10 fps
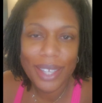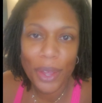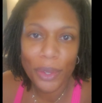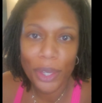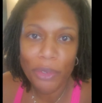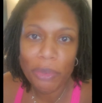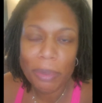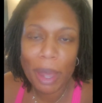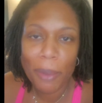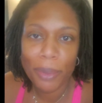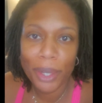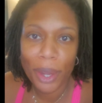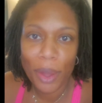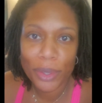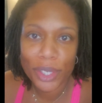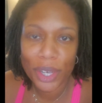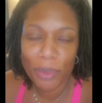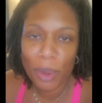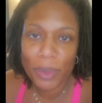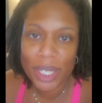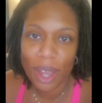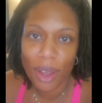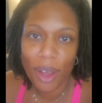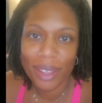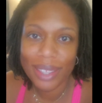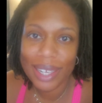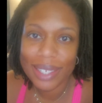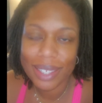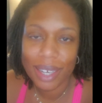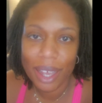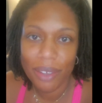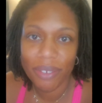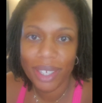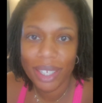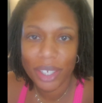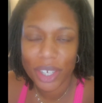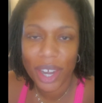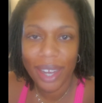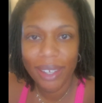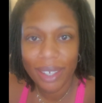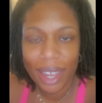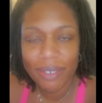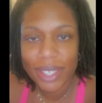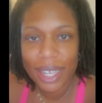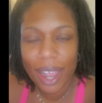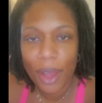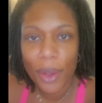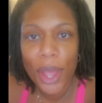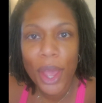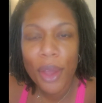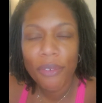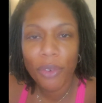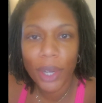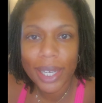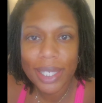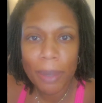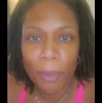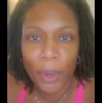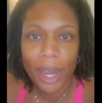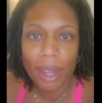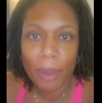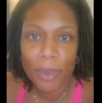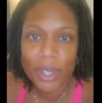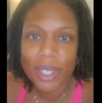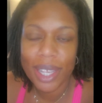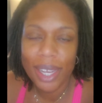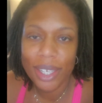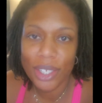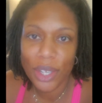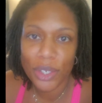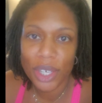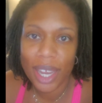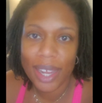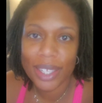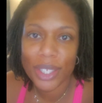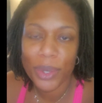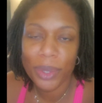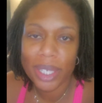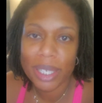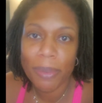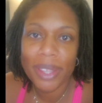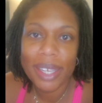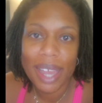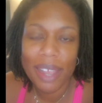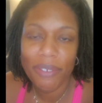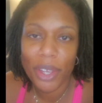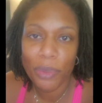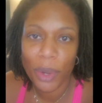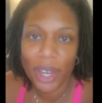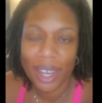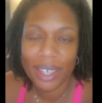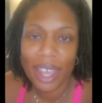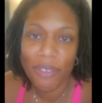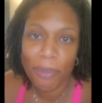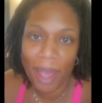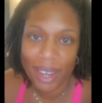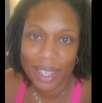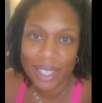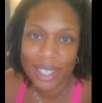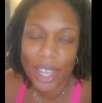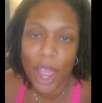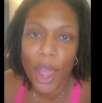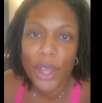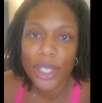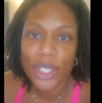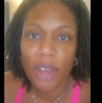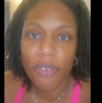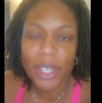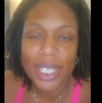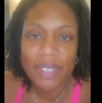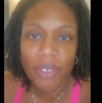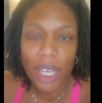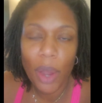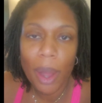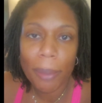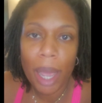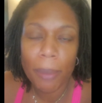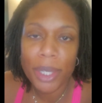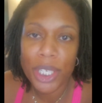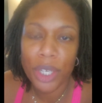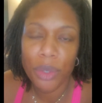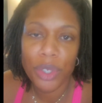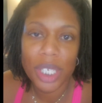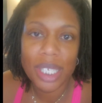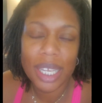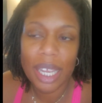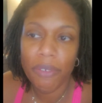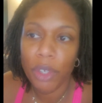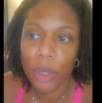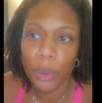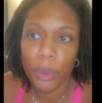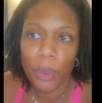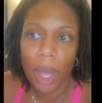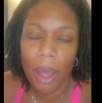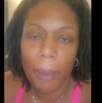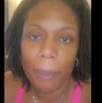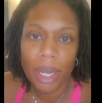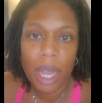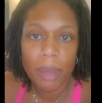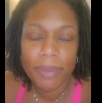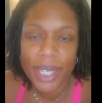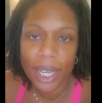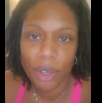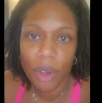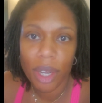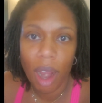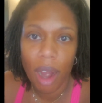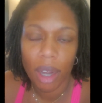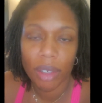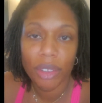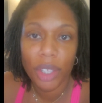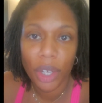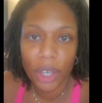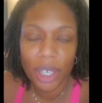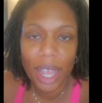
LQ from Coupled and Culture, where we talk all things love, leisure, and lifestyle for contemporary couples and socialites who look to put the life and work-life balance. So for this video, I'm coming to you just to give you an update on our third